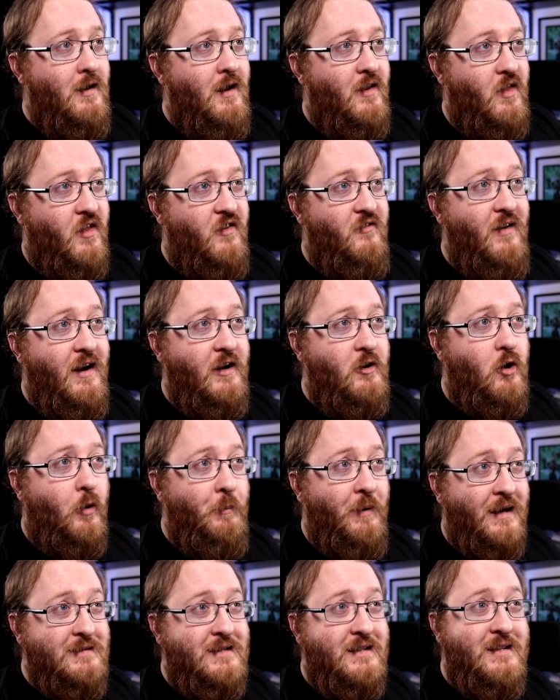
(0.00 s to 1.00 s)
At the very top
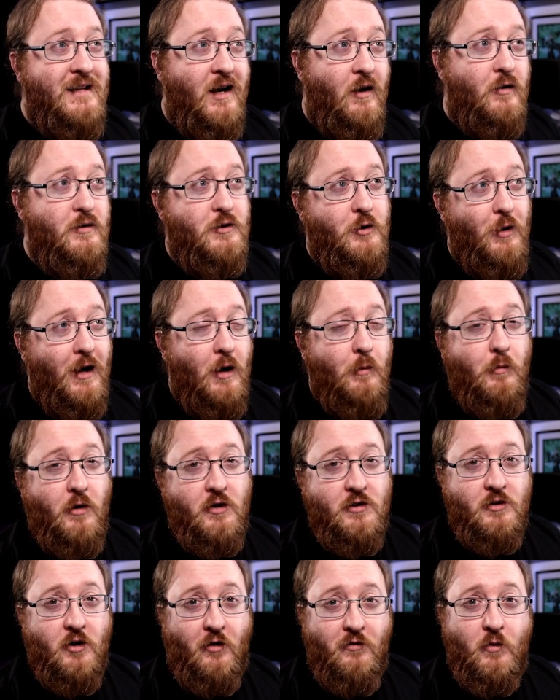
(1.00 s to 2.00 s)
it actually tells you how
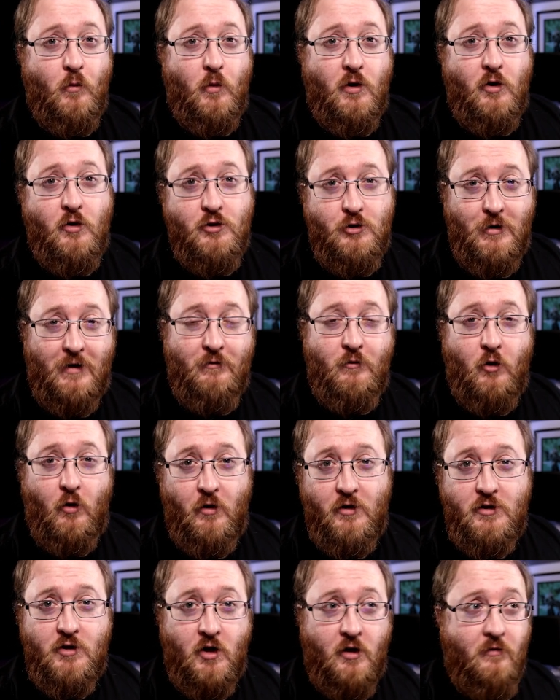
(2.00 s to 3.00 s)
much of the world you have
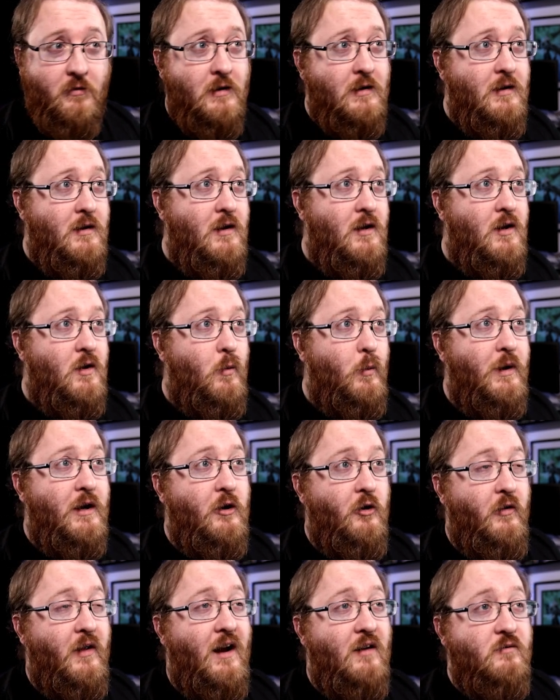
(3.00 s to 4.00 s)
knowledge of. We
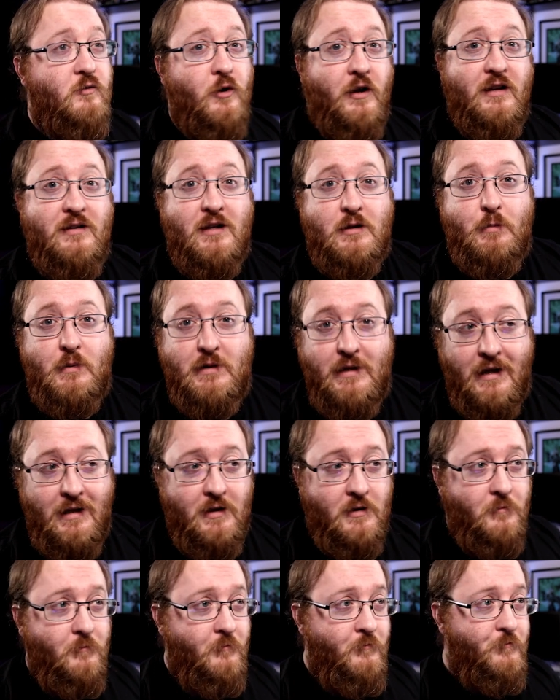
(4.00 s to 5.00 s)
currently have
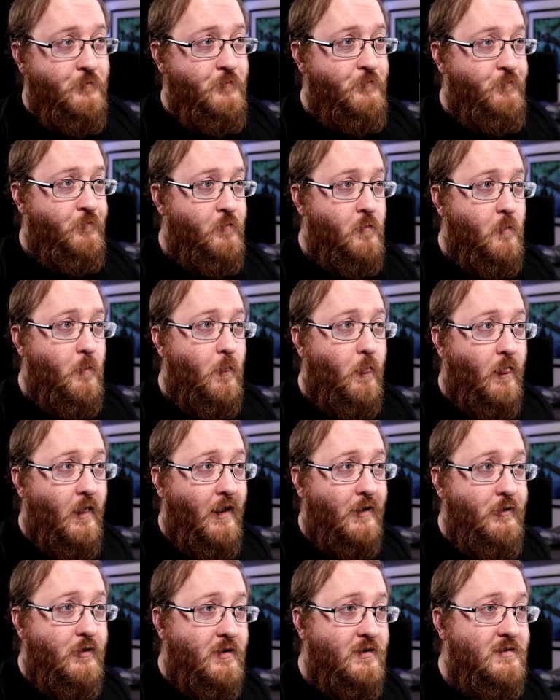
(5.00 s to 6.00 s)
36%.
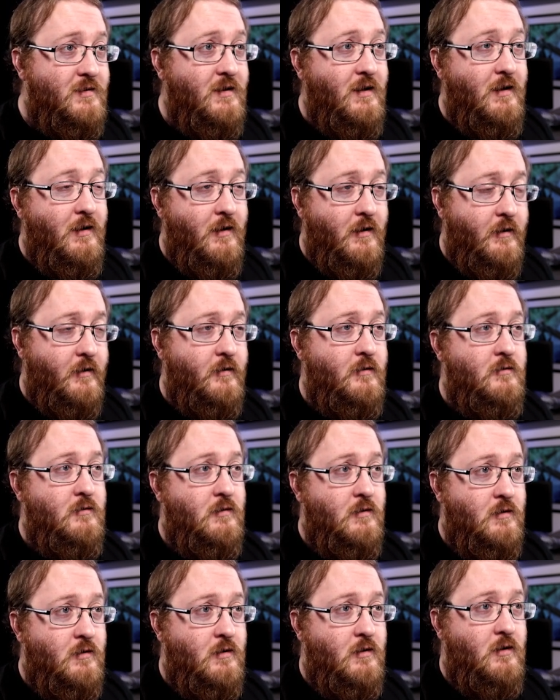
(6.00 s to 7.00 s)
And you can see here
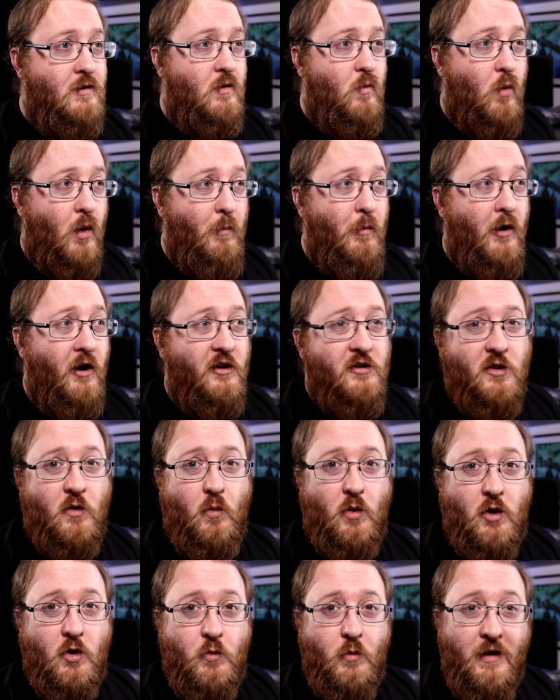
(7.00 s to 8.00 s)
what parts of the
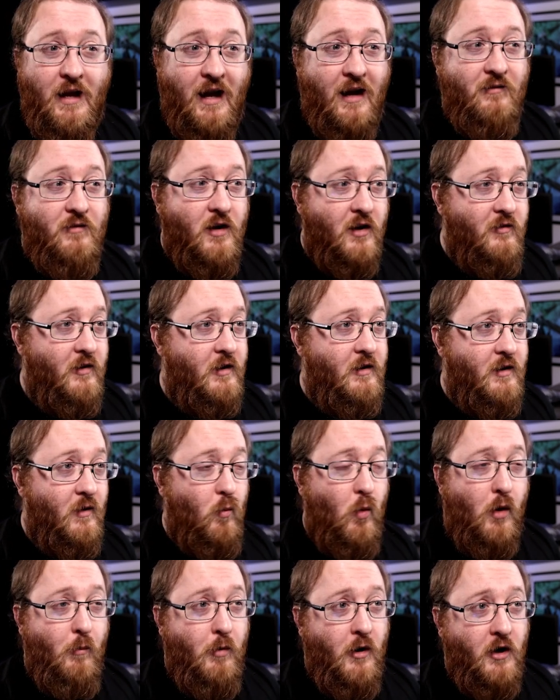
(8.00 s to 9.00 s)
world we have covered and
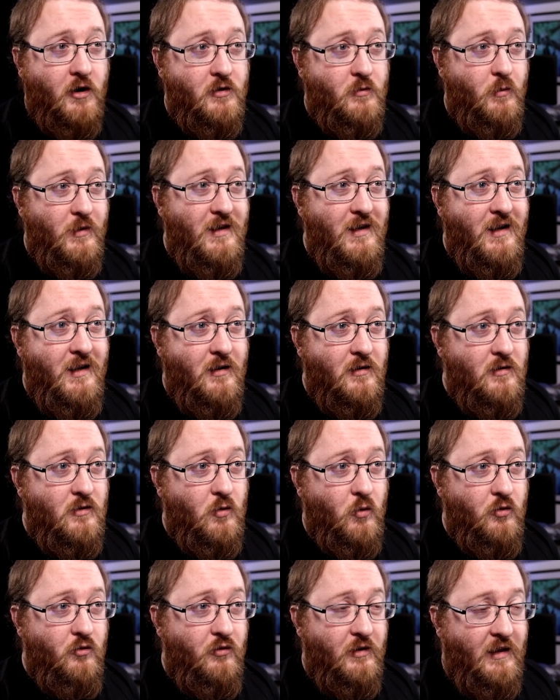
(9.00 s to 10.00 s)
what parts we
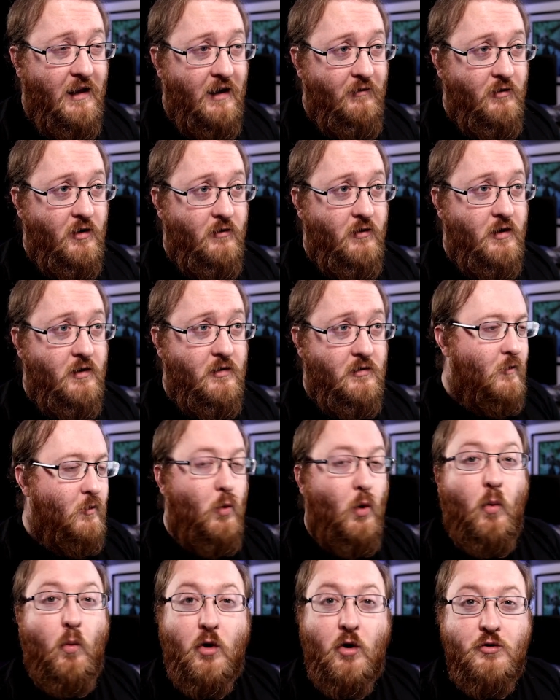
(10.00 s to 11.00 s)
don't really have covered.
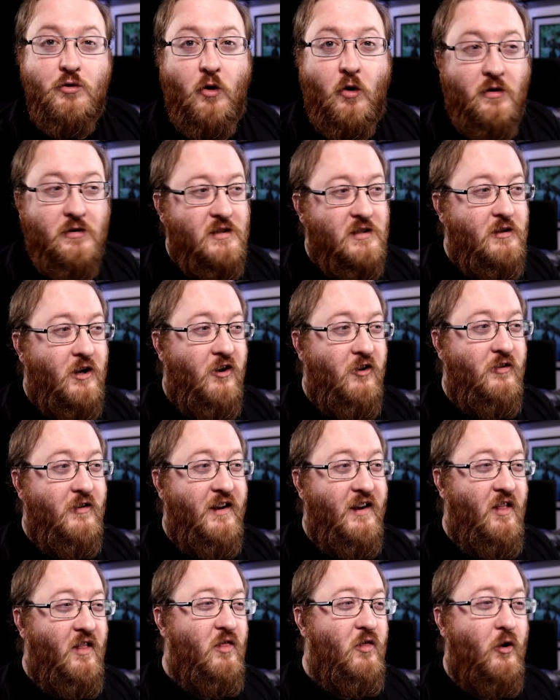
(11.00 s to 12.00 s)
So our world knowledge is
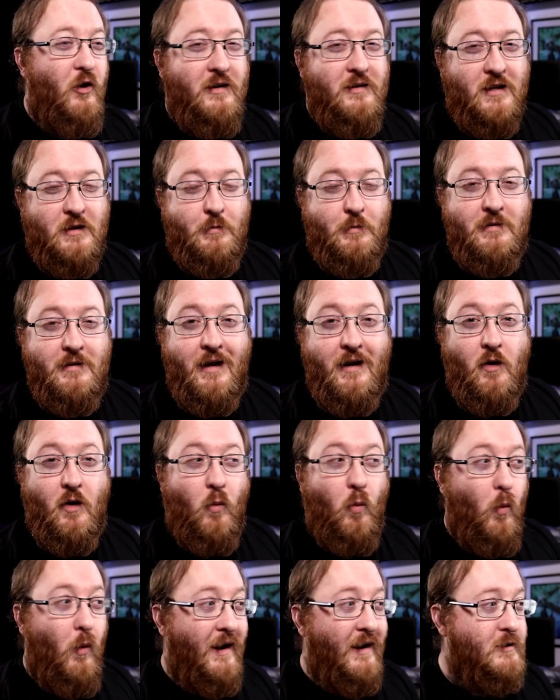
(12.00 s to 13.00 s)
currently 36%
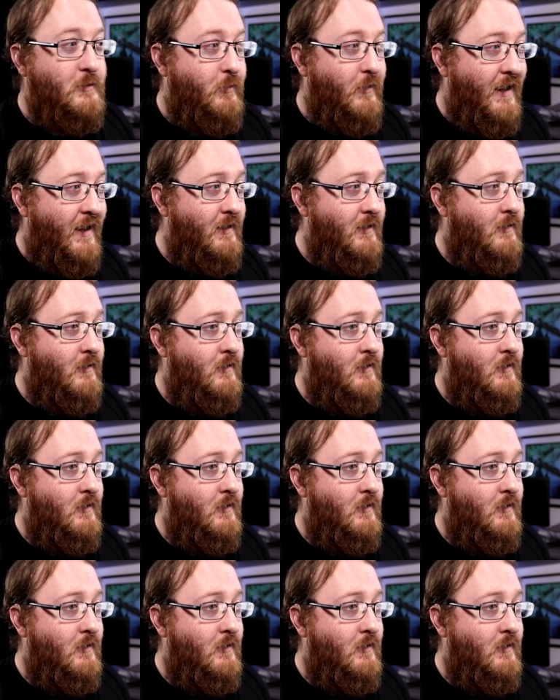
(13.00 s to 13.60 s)
widespread.